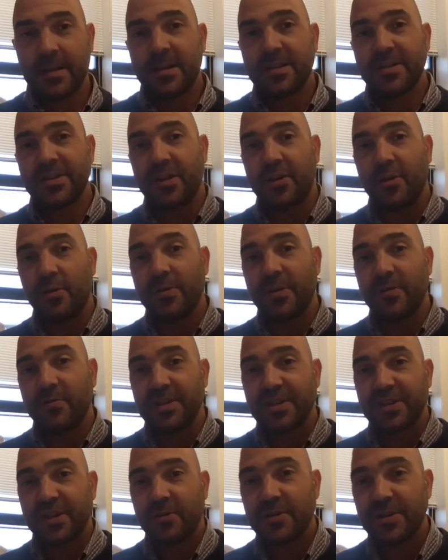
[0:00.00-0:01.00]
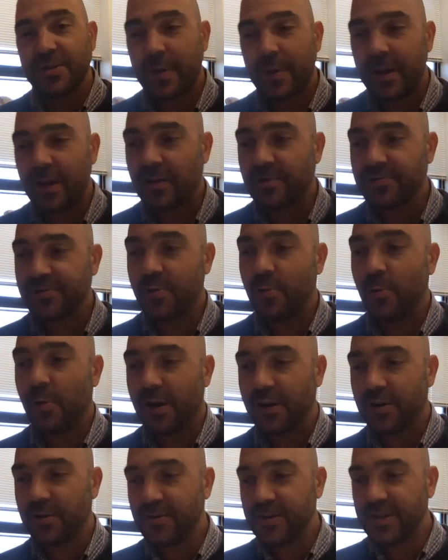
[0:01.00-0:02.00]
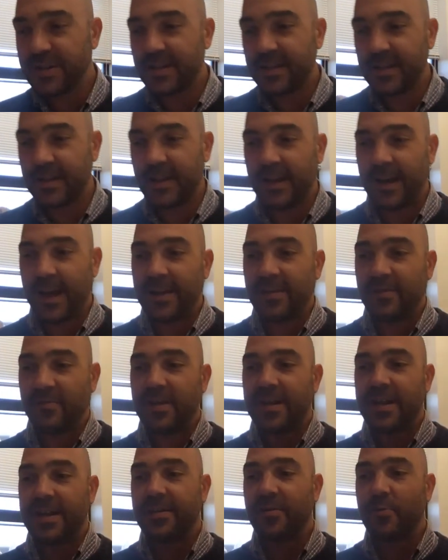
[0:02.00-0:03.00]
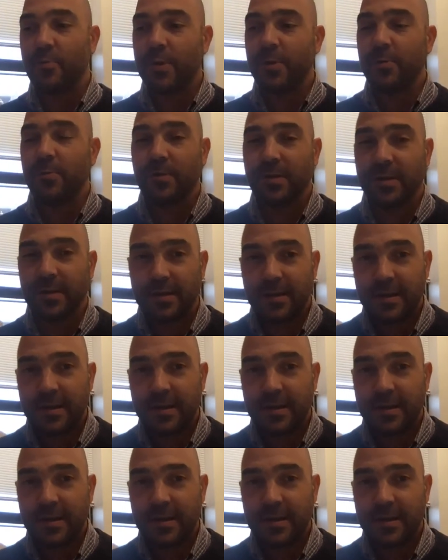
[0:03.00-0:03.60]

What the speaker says: So the research by Audrey Waters and the reading that we will